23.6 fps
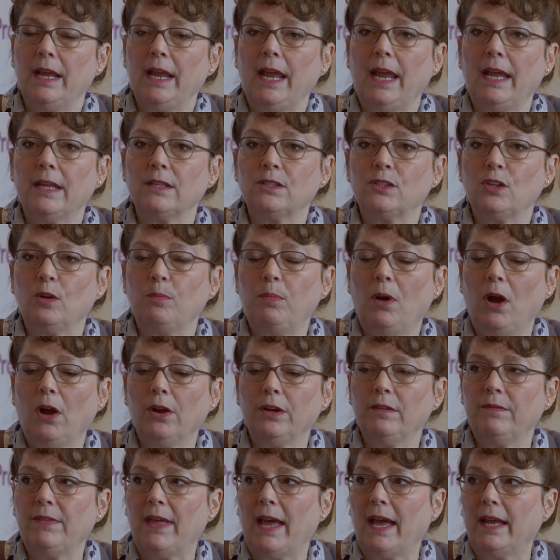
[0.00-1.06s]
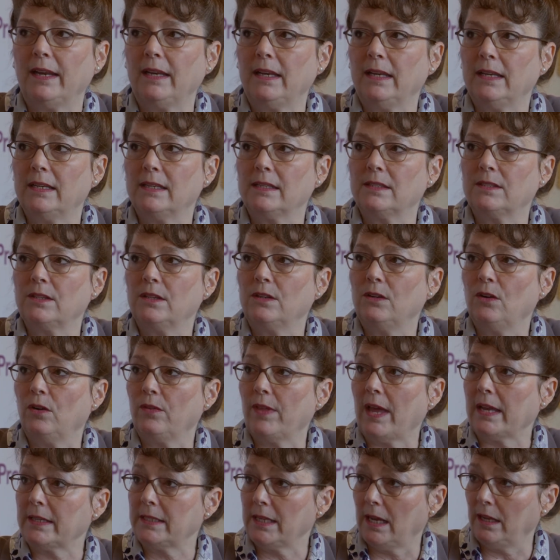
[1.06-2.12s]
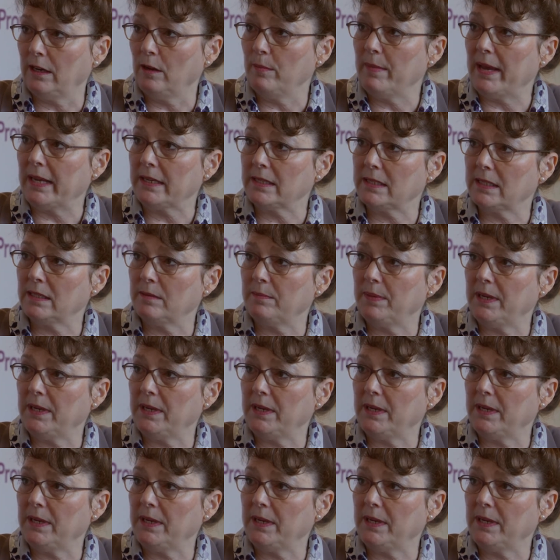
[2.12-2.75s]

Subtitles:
And so part of that is, that telemedicine